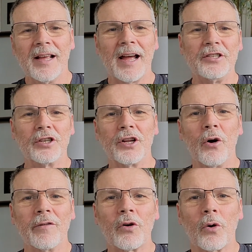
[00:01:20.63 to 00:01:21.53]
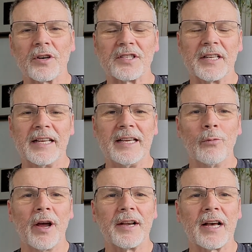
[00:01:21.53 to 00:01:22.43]
And you'll know, of course, that he
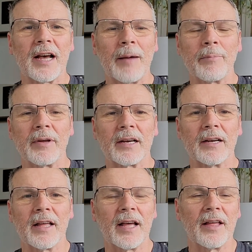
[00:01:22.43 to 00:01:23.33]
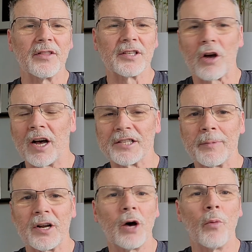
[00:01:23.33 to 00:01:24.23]
went up, the
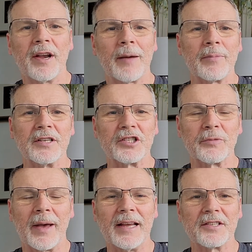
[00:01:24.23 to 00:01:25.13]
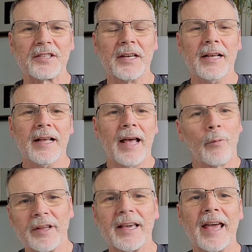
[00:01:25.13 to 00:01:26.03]
cosmonaut went up into space. And
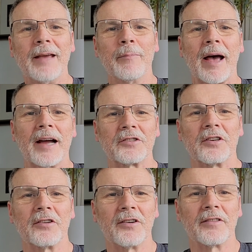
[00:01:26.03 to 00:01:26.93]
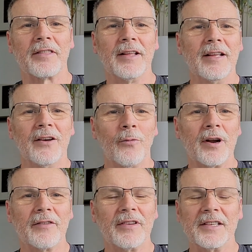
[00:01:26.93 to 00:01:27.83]
when he came back to Earth,
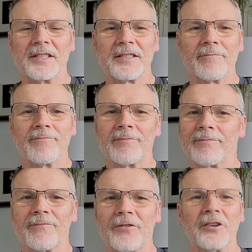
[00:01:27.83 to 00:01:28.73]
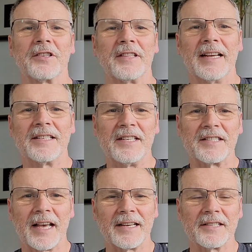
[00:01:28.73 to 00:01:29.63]
one of his first things he
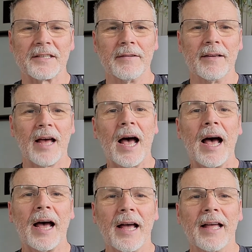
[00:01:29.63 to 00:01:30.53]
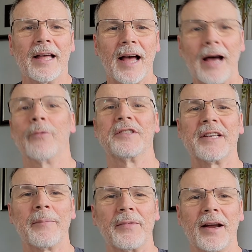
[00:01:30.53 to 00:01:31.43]
said is, "Ha, I was
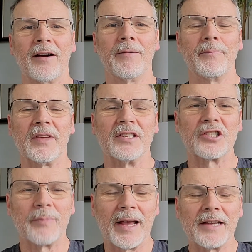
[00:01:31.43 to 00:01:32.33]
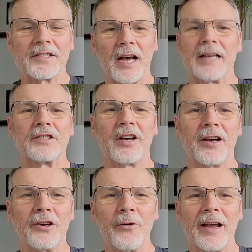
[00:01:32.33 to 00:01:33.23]
up there in space. I saw
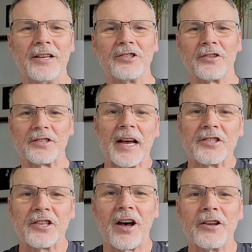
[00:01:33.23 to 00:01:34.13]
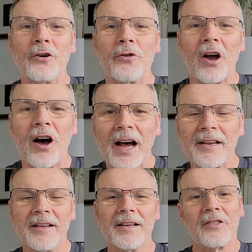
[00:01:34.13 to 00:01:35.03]
no angels. I saw no
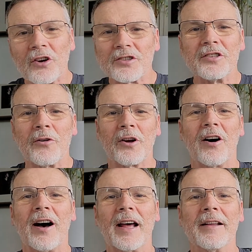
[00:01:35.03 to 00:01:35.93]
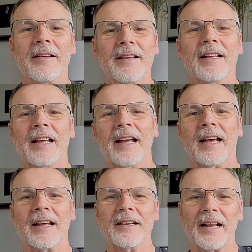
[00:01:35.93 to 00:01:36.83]
God. There's no God.
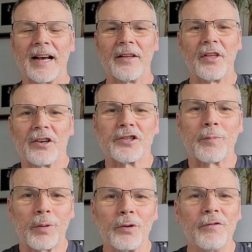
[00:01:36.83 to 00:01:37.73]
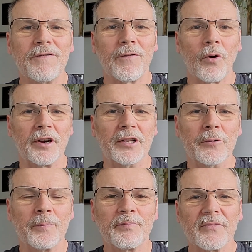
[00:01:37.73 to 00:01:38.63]
And there's proof for you."